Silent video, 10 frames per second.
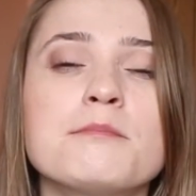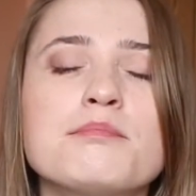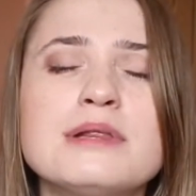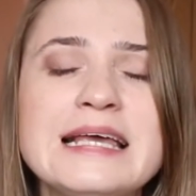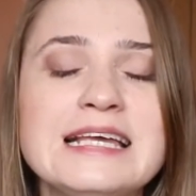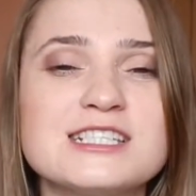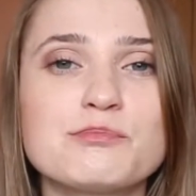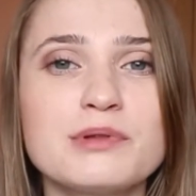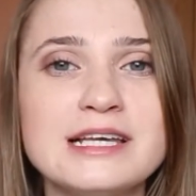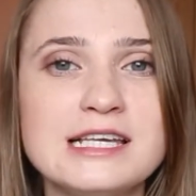
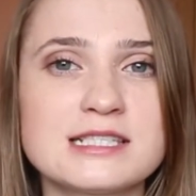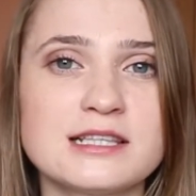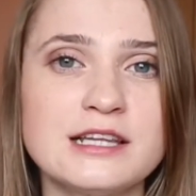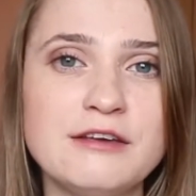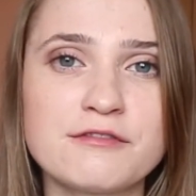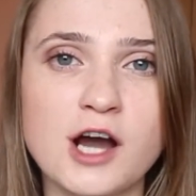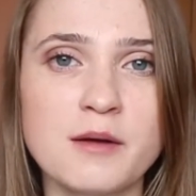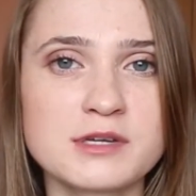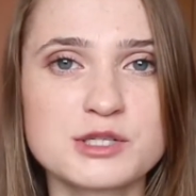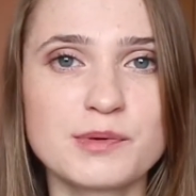please leave
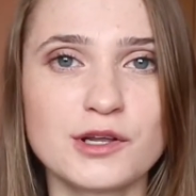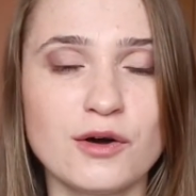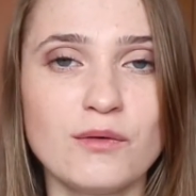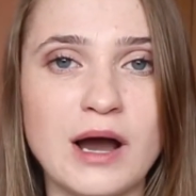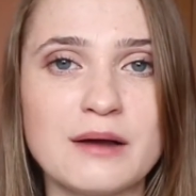comments below.